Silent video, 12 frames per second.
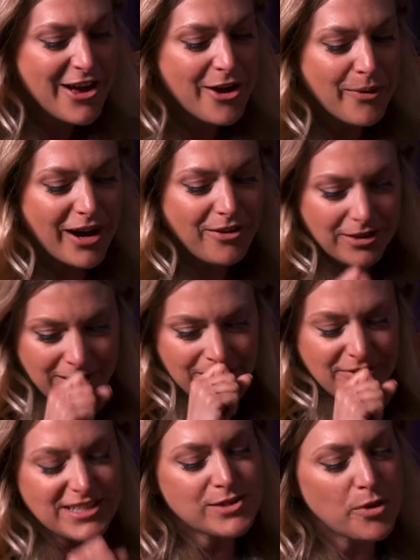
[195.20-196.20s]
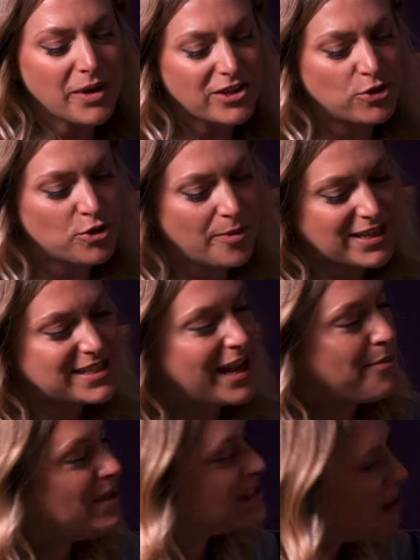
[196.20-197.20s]
Well, this is what we're talking about today.
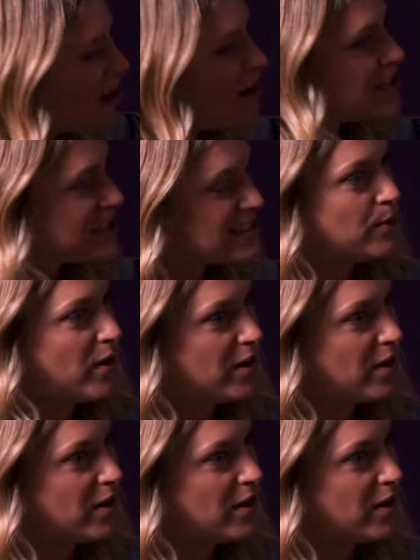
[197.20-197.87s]
I mean, it's a hard-hitting